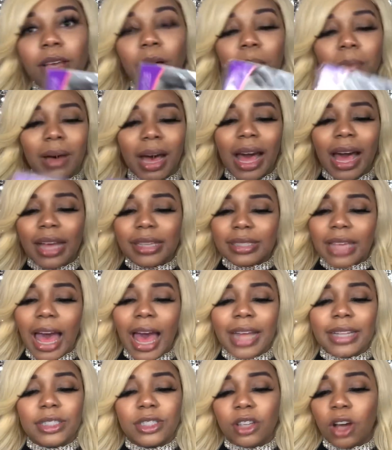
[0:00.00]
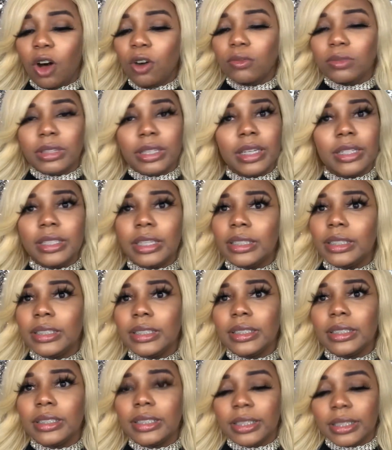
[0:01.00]
the box. I don't think that
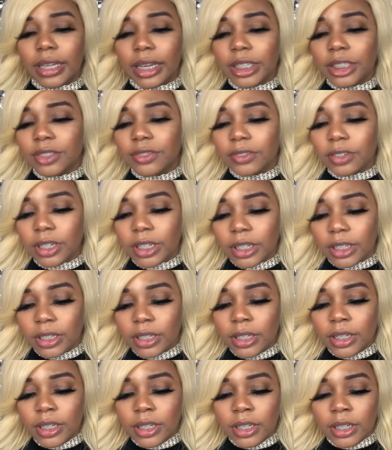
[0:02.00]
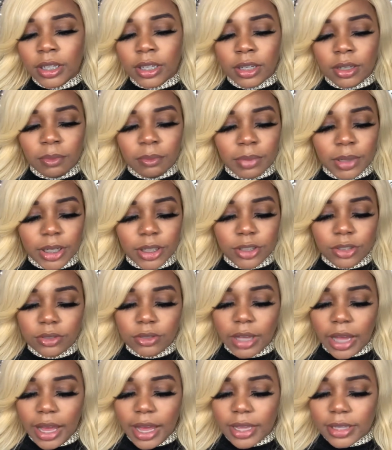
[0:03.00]
this is a lace front, but you
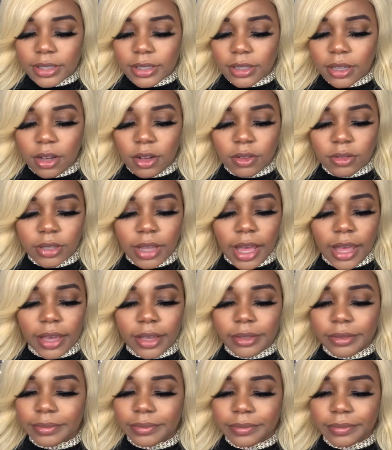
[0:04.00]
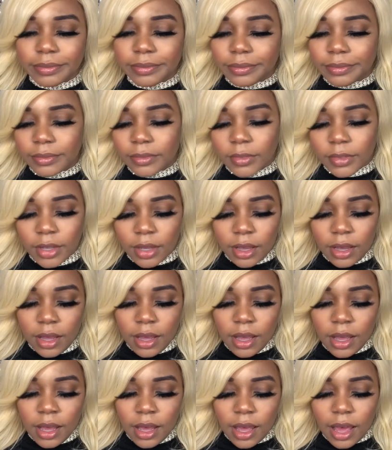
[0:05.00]
guys know, like,
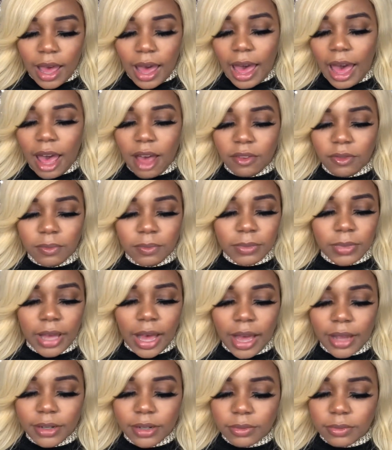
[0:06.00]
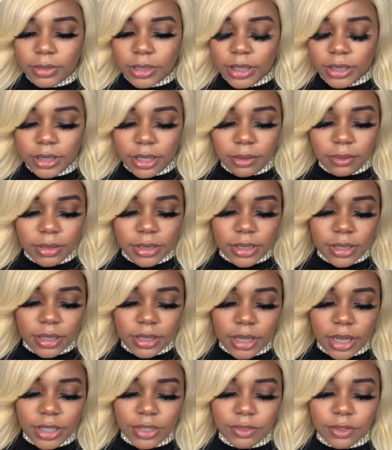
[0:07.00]
I've gotten a wig that wasn't a
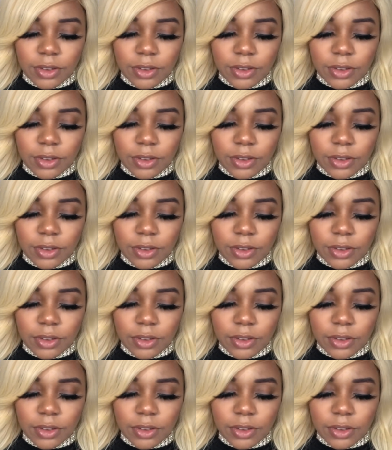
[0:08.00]
lace